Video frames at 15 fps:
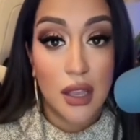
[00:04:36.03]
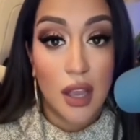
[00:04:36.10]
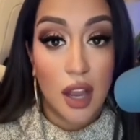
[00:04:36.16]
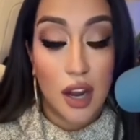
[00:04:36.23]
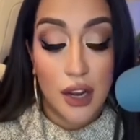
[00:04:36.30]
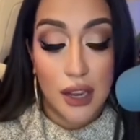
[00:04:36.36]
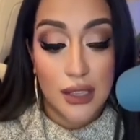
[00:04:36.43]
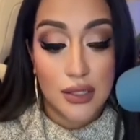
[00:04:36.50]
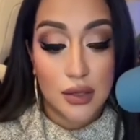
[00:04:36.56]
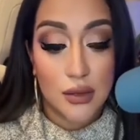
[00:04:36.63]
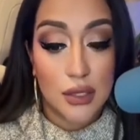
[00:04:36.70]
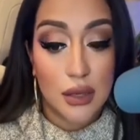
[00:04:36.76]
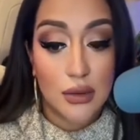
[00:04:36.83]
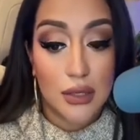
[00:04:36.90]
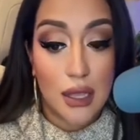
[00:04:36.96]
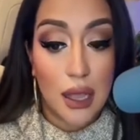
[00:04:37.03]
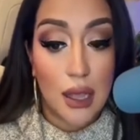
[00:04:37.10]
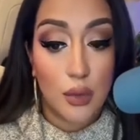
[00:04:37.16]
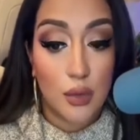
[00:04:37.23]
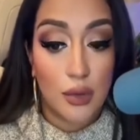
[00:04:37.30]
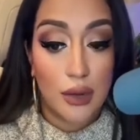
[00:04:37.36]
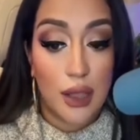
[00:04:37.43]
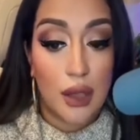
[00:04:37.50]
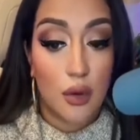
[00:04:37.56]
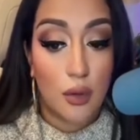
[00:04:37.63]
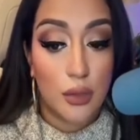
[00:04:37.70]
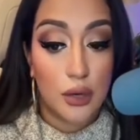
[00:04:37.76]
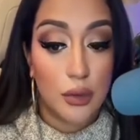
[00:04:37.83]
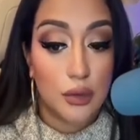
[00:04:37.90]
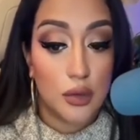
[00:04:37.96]
All right. Sometimes God will not
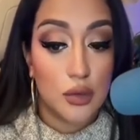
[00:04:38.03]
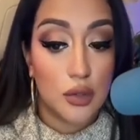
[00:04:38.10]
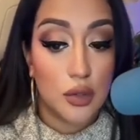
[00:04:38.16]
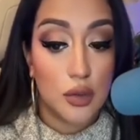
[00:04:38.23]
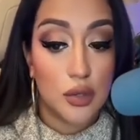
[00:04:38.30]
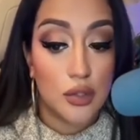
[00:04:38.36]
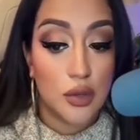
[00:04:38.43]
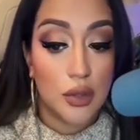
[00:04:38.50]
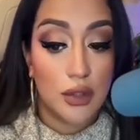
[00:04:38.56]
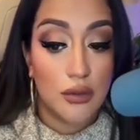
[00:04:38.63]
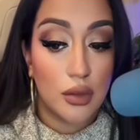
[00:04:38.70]
open up those doors or give